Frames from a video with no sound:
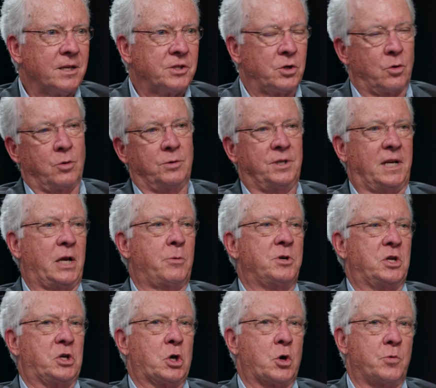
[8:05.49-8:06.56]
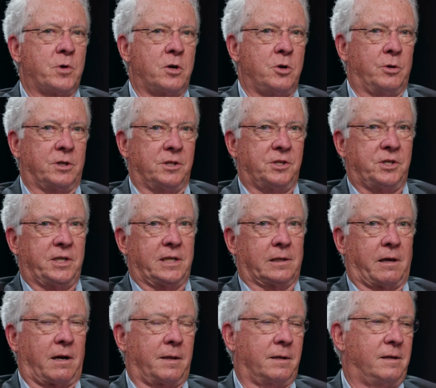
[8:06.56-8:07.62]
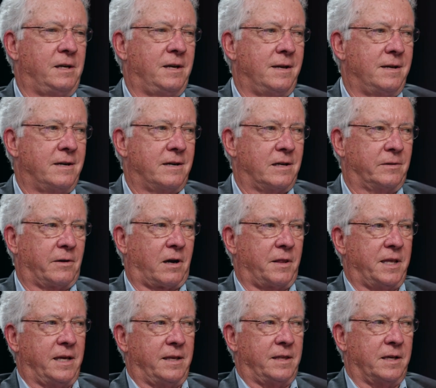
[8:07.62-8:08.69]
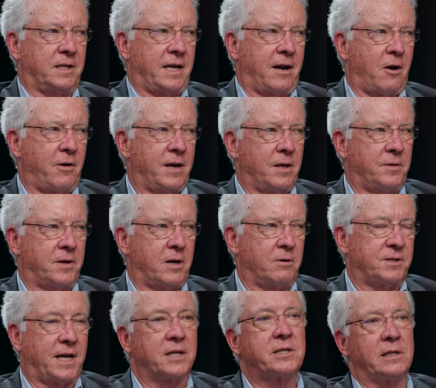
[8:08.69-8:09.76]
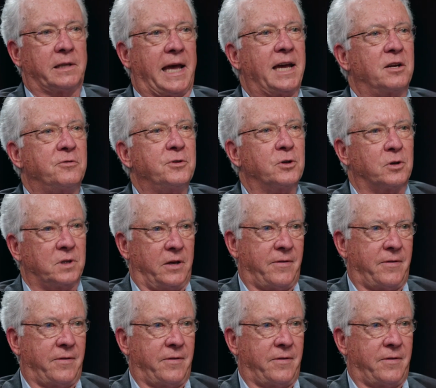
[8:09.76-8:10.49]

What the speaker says: So today when you go there, you can see a lot of the area there is actually landfill.